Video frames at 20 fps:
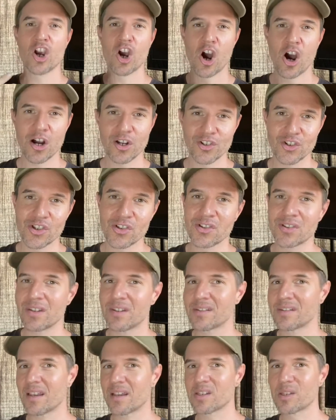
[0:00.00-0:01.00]

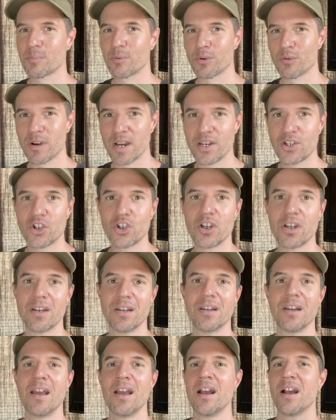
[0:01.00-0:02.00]
consciousness
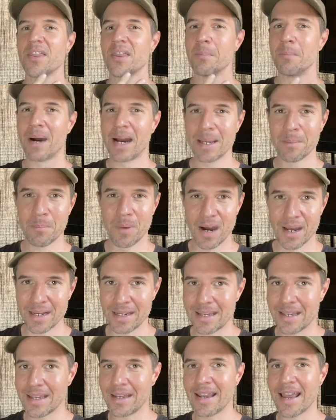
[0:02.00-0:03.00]
exploration, the mind-body
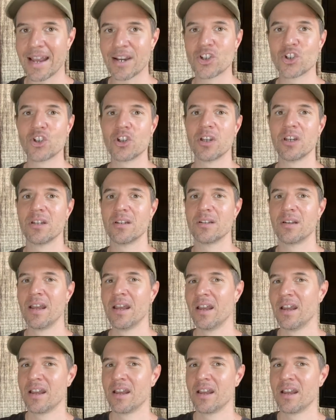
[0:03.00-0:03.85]
connection,